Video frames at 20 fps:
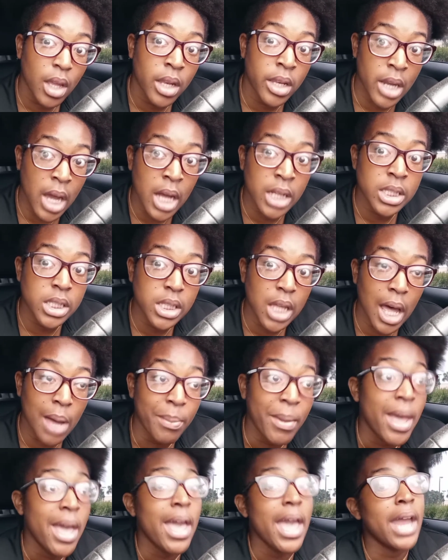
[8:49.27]

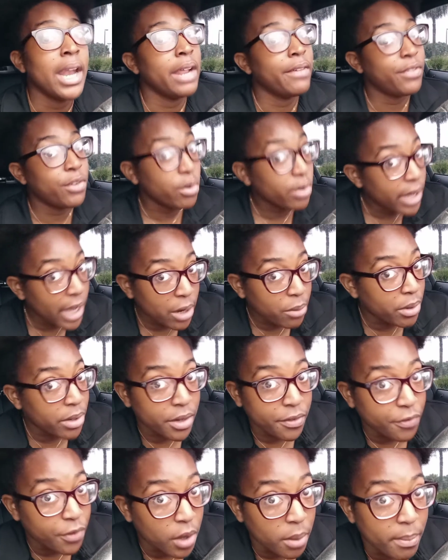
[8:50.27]
nonstop. And if you can't
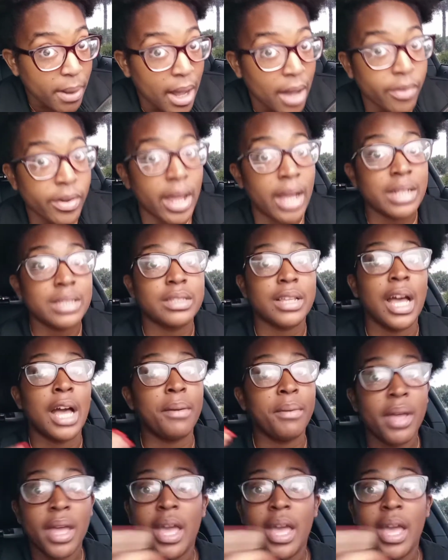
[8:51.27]
run a full mile nonstop,